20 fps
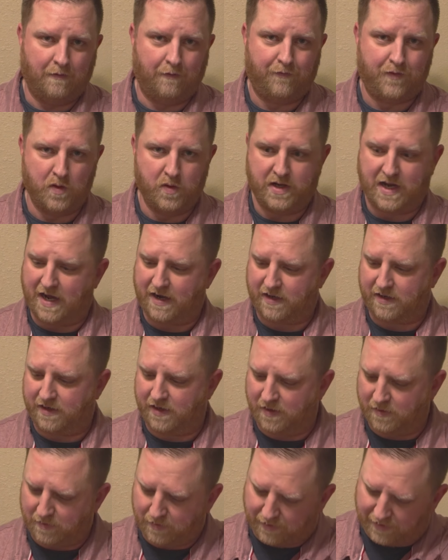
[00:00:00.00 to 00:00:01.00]
food out of
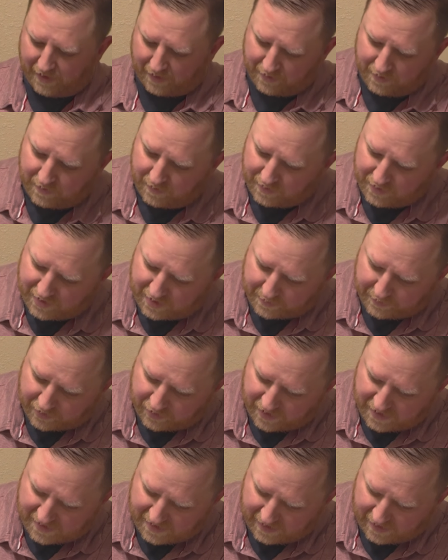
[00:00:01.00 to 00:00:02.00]
here without doing some
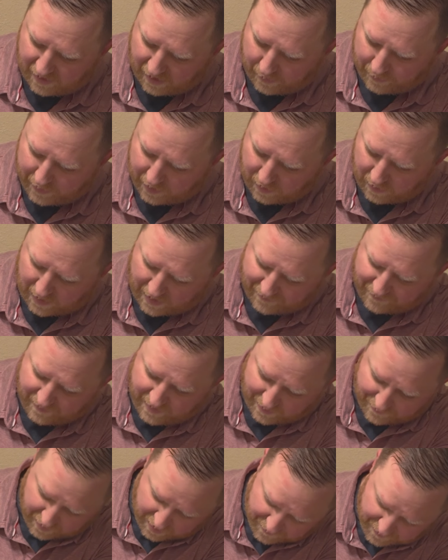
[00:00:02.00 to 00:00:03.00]
crazy combo. I've
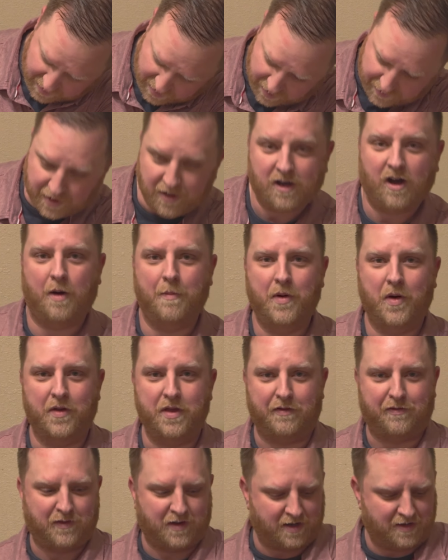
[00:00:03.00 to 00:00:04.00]
never even done the combo
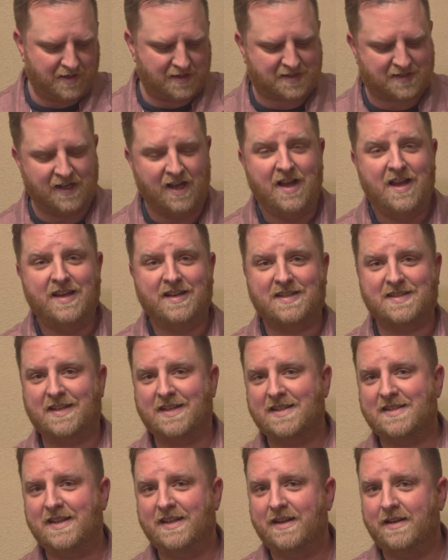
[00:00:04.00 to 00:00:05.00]
on the front of this because
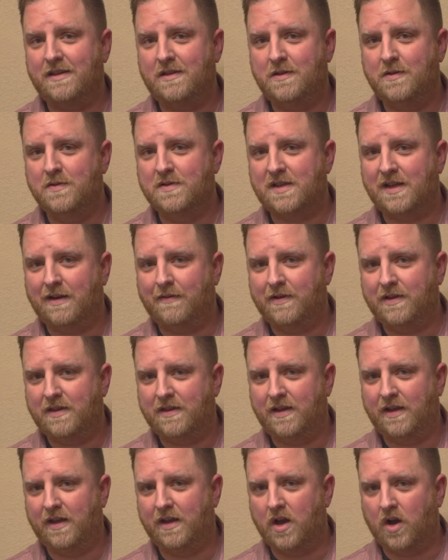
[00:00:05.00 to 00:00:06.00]
like I said, I use
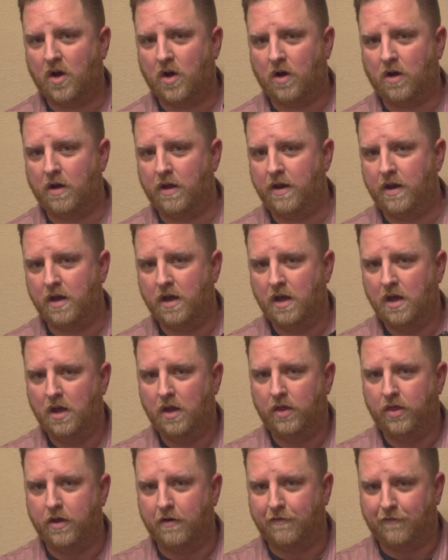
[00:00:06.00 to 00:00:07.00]
everything on the